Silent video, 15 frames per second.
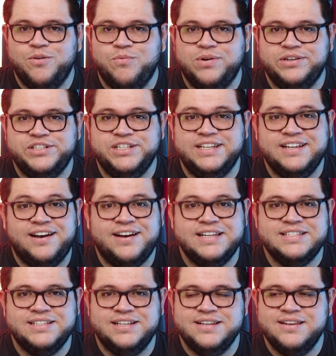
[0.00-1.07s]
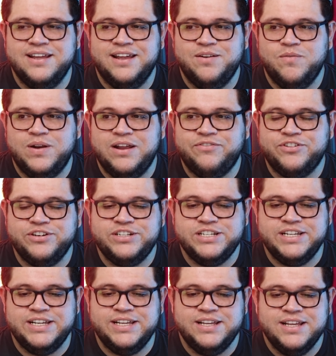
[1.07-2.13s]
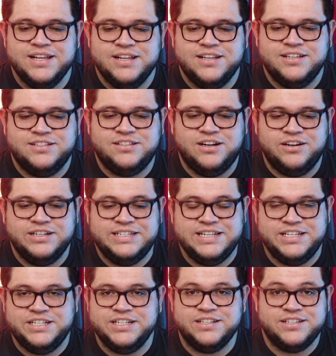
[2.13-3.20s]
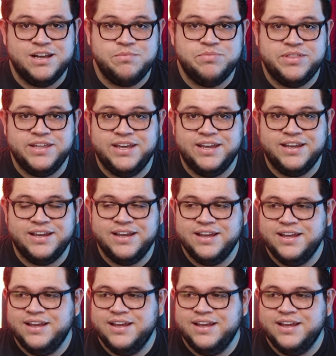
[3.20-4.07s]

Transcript: what she does, and whenever she started teaching something,